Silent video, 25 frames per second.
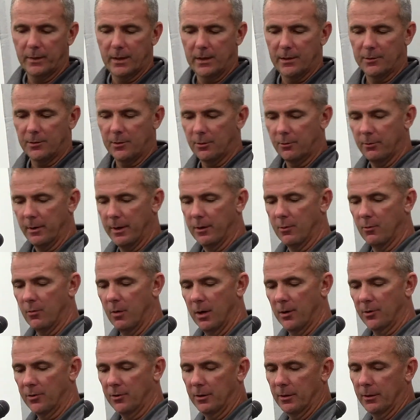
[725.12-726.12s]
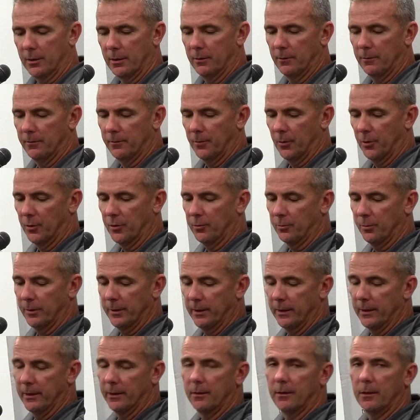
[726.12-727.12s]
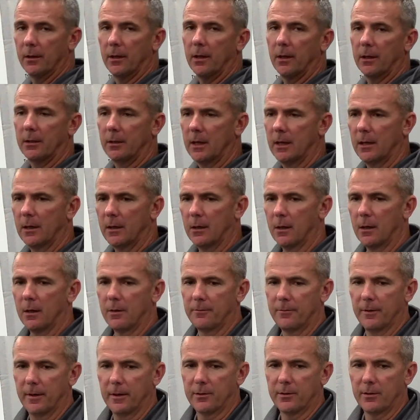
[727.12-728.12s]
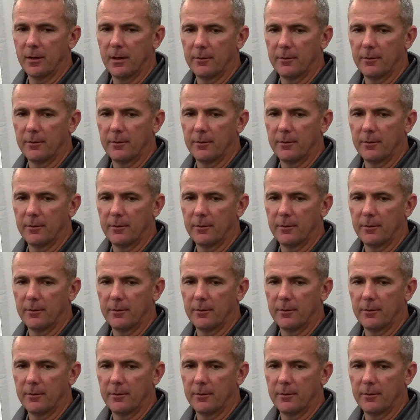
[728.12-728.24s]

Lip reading: That's a great question. And first, we did not on offense.